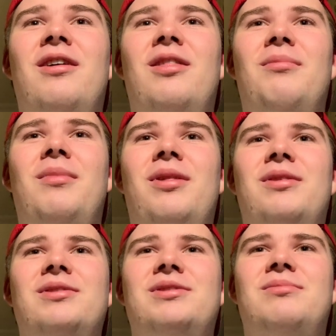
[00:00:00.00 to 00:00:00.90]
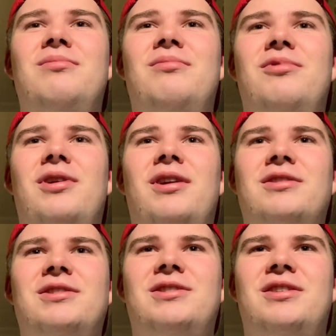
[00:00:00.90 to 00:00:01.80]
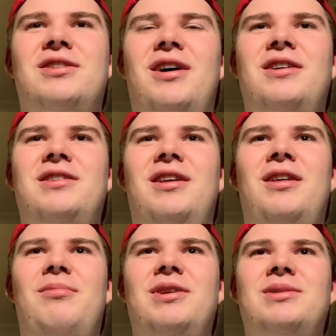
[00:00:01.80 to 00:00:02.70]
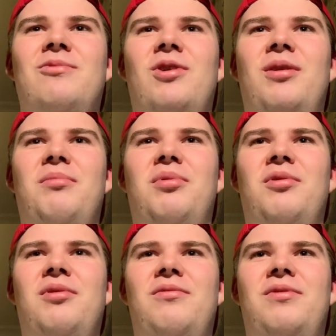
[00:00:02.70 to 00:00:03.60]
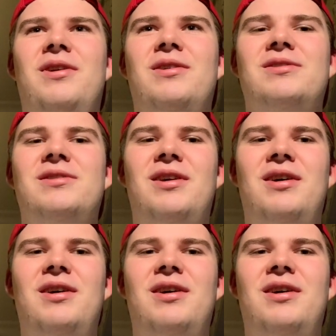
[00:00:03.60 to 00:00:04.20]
that mothers bring into society, and that makes them very important figures.